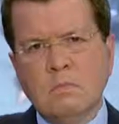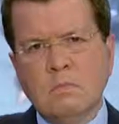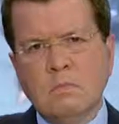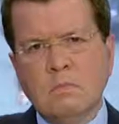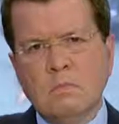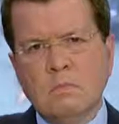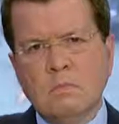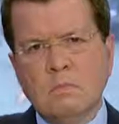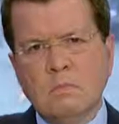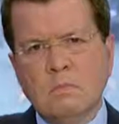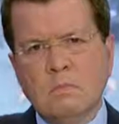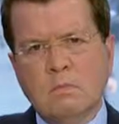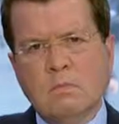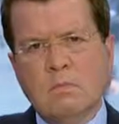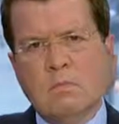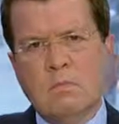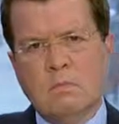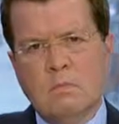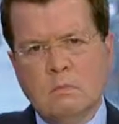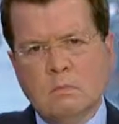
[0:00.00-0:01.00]

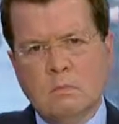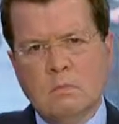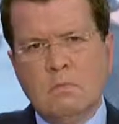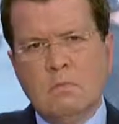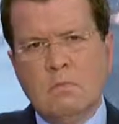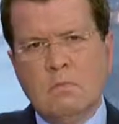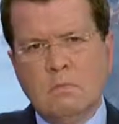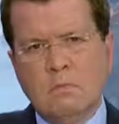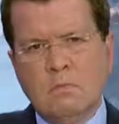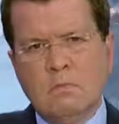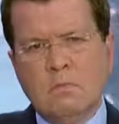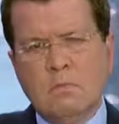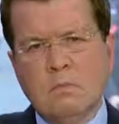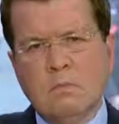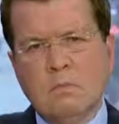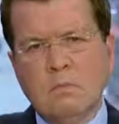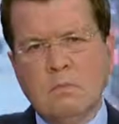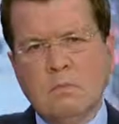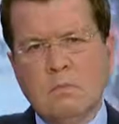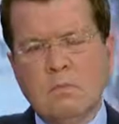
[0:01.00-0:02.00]

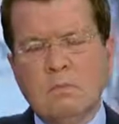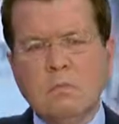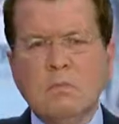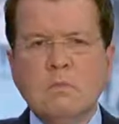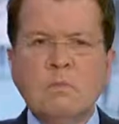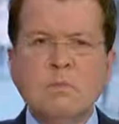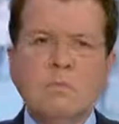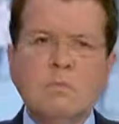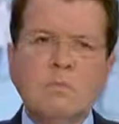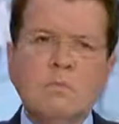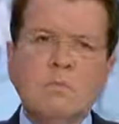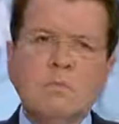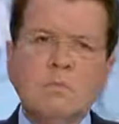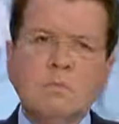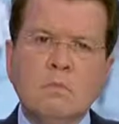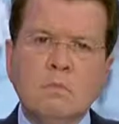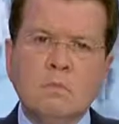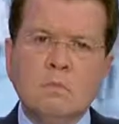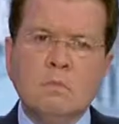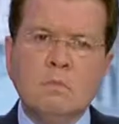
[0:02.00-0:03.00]

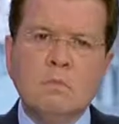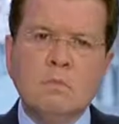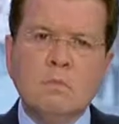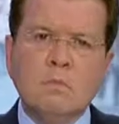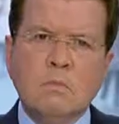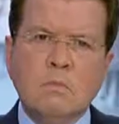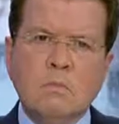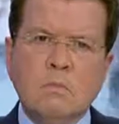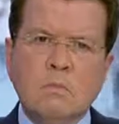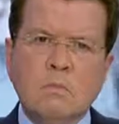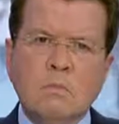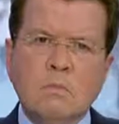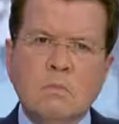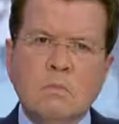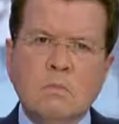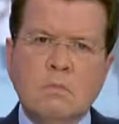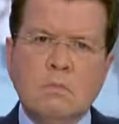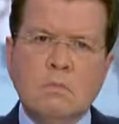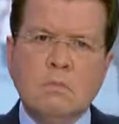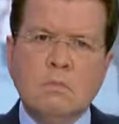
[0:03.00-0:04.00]

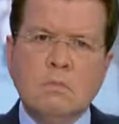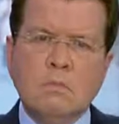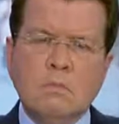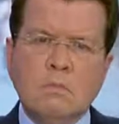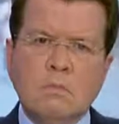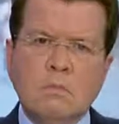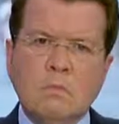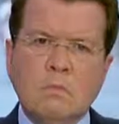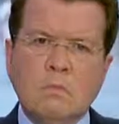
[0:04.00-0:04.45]
[no speech]